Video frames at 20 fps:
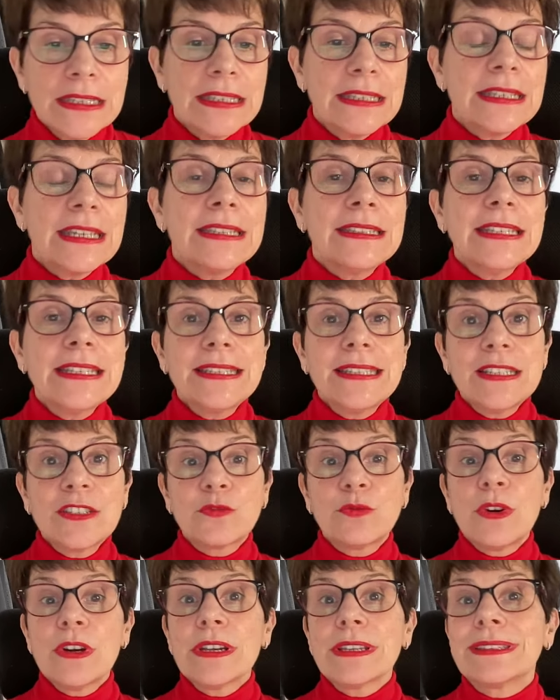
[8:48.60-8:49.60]
and this is
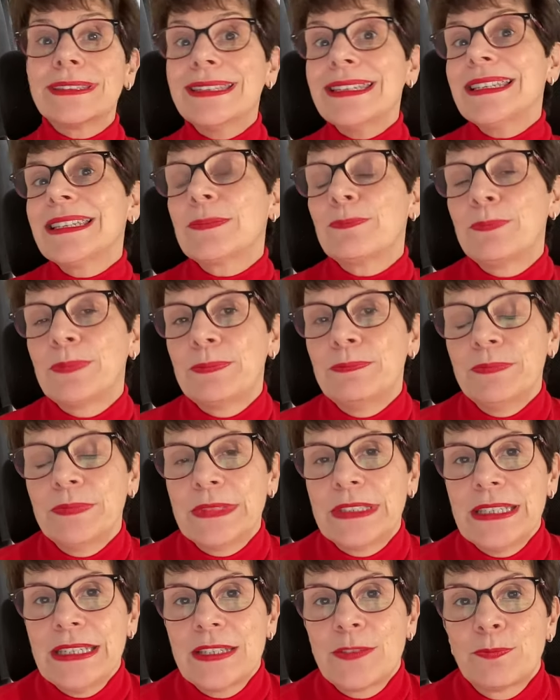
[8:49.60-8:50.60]
why this
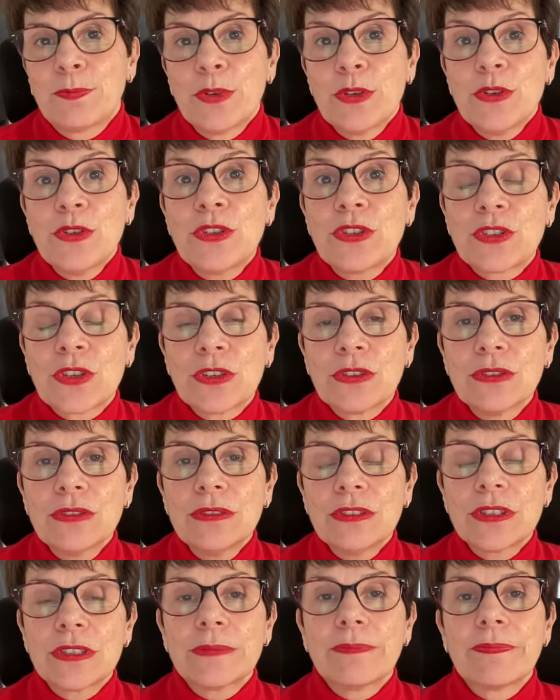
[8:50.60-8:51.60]
these
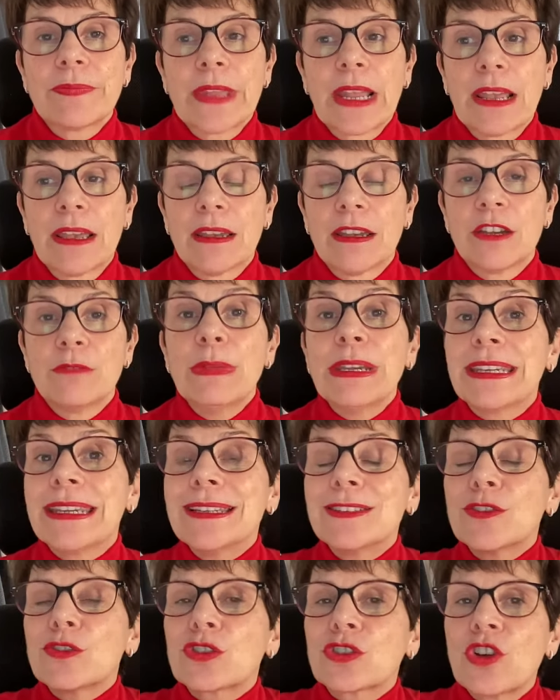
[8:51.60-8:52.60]
persons uh, making
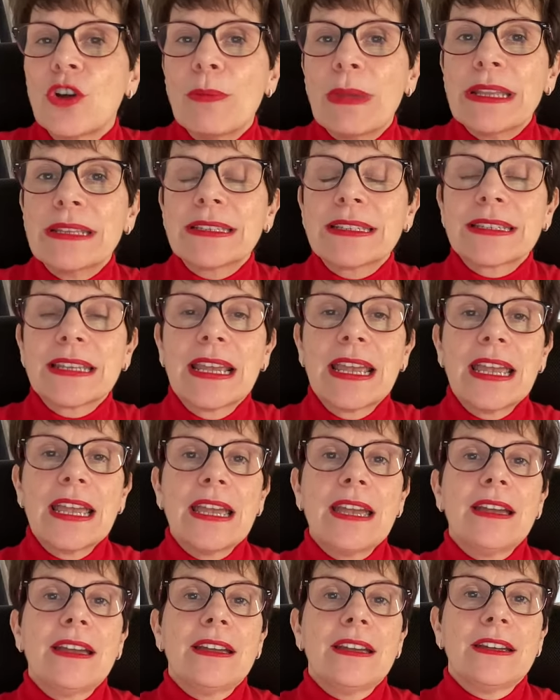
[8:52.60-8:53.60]
those comments,
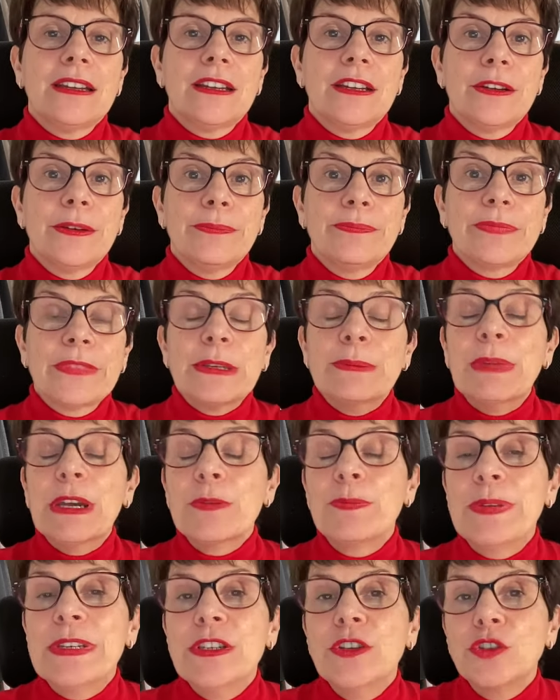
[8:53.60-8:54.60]
um, in my
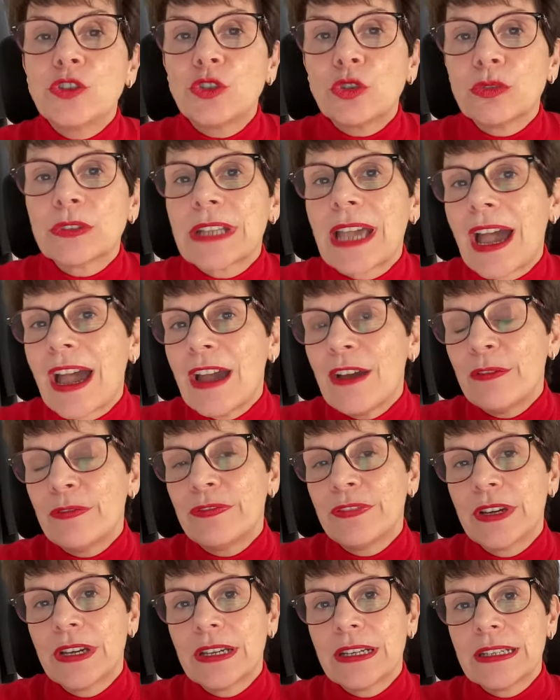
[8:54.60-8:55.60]
opinion, don't
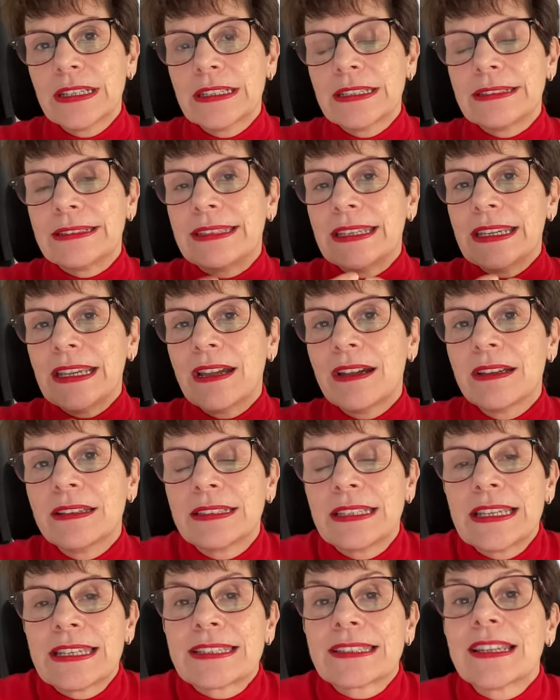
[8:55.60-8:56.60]
have their
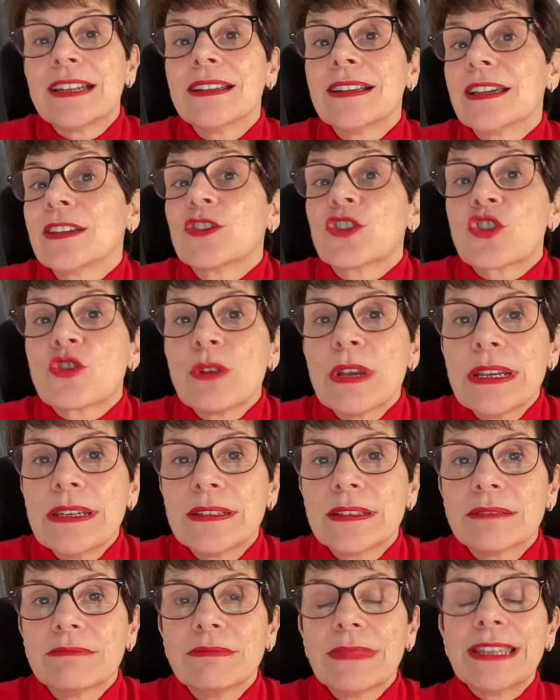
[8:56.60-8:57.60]
their style eye
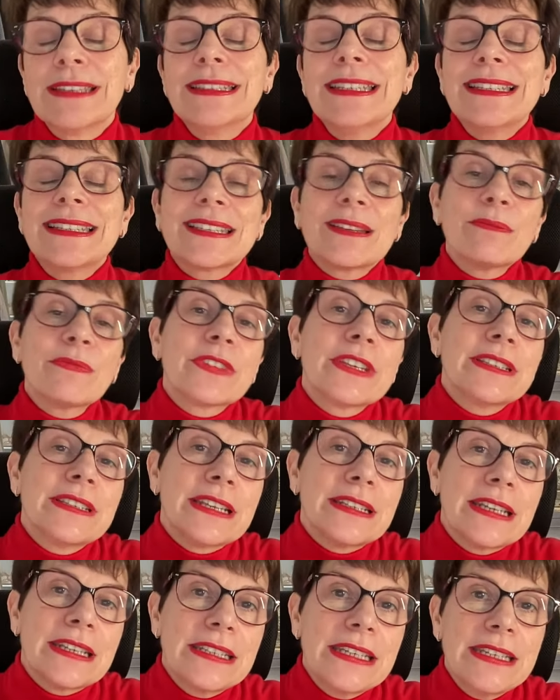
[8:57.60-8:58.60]
trained, and this is something
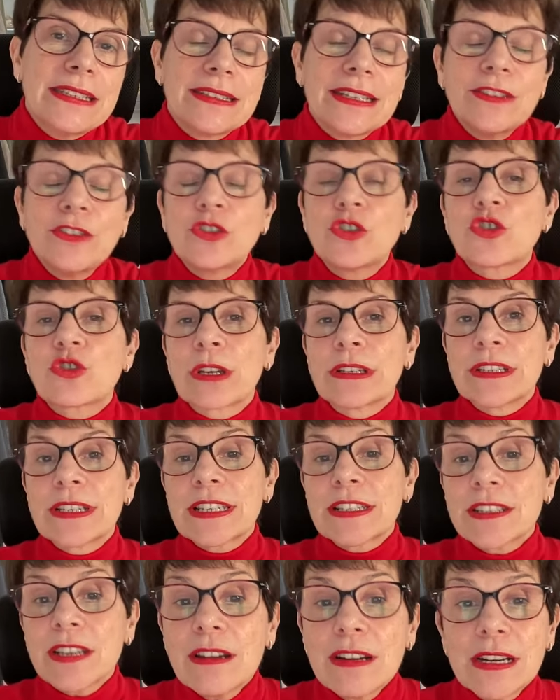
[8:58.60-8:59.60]
that they need. They need to train the
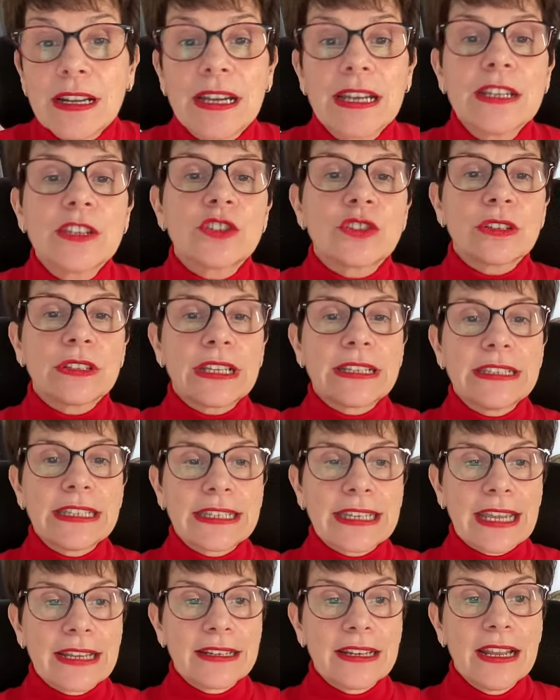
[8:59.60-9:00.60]
style eye so that they
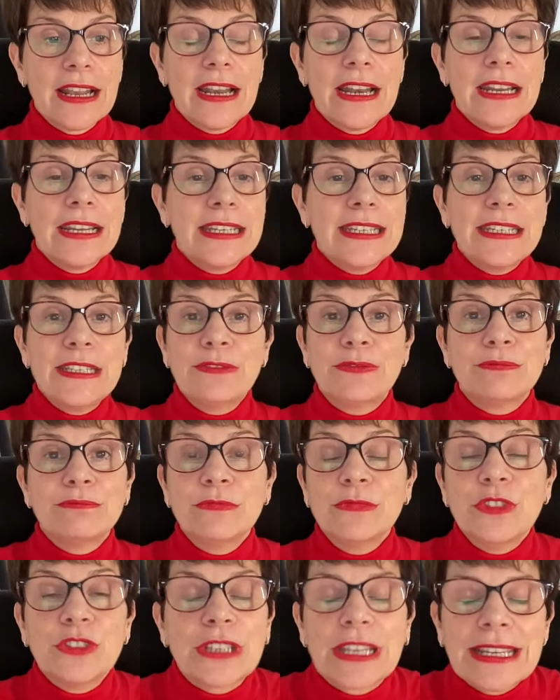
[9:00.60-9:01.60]
can
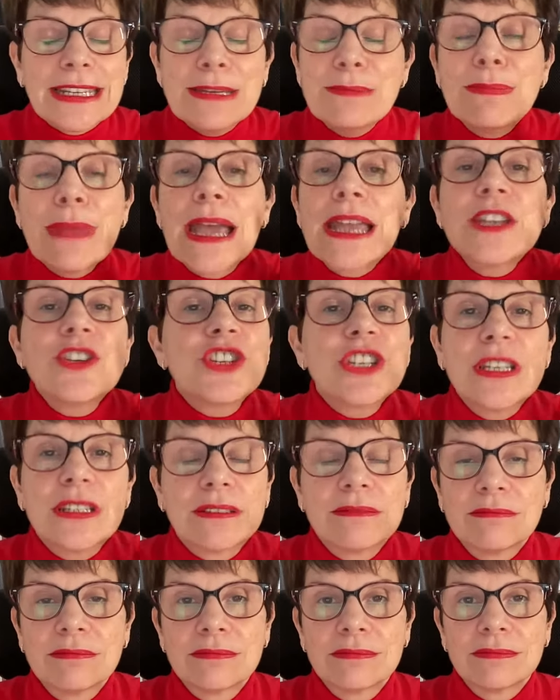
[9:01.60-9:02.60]
even can
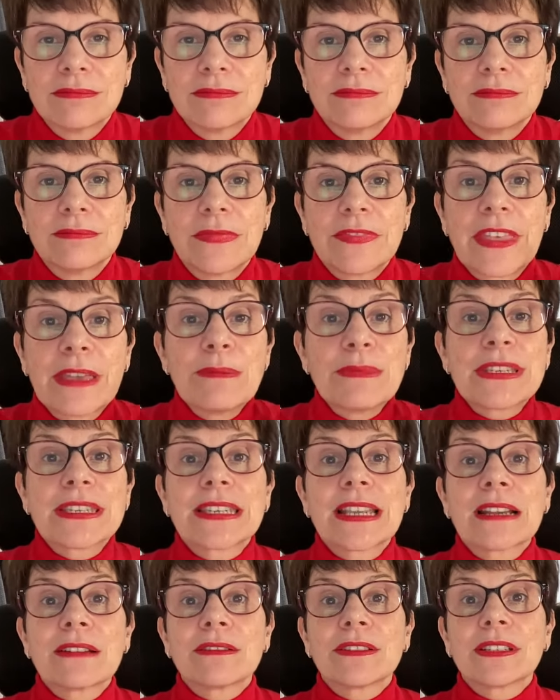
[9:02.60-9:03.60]
imagine
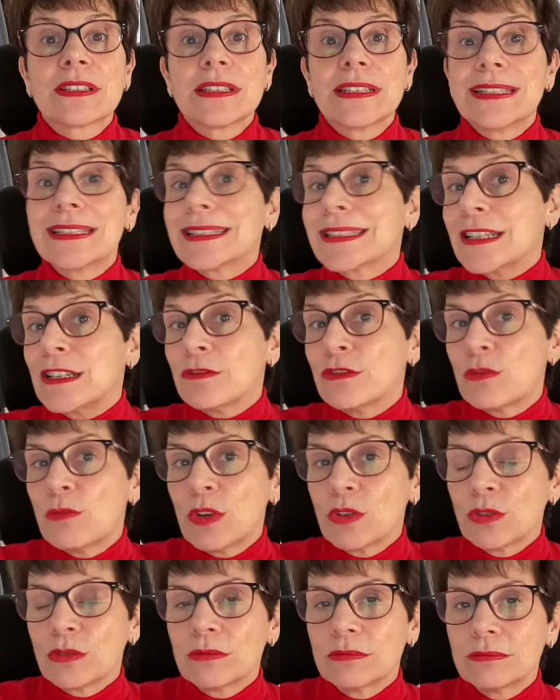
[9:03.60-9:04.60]
themselves instead of the
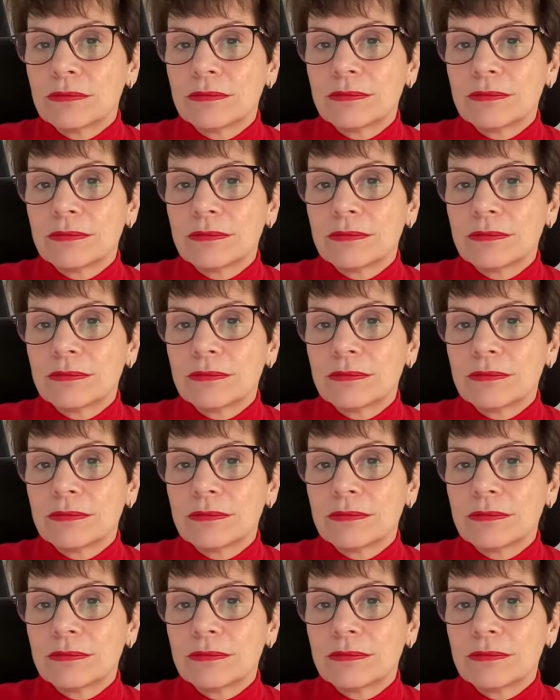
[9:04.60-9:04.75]
model.